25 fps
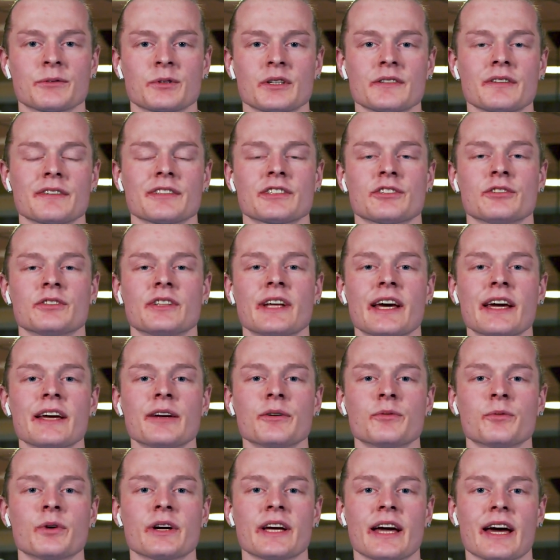and with us
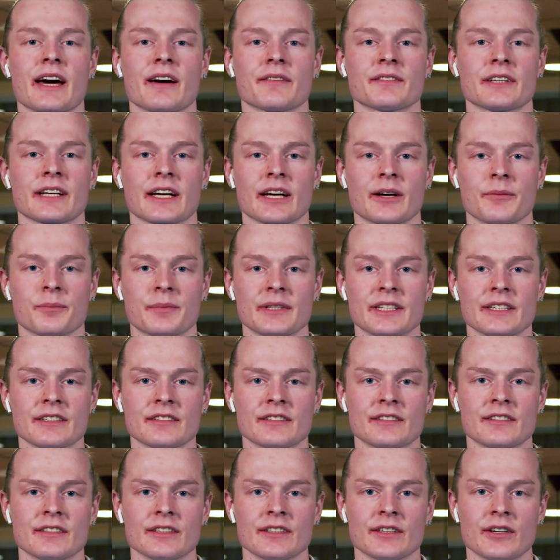today we have the
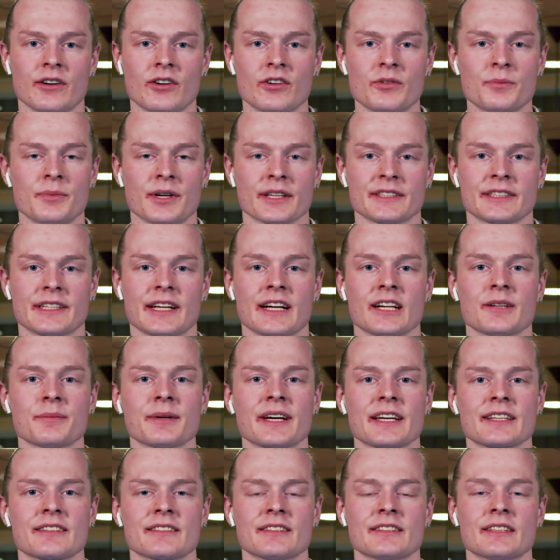company's CEO Morten
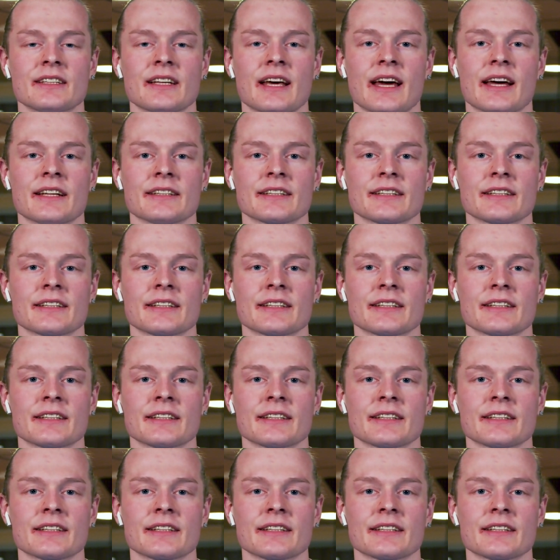Albrechtsen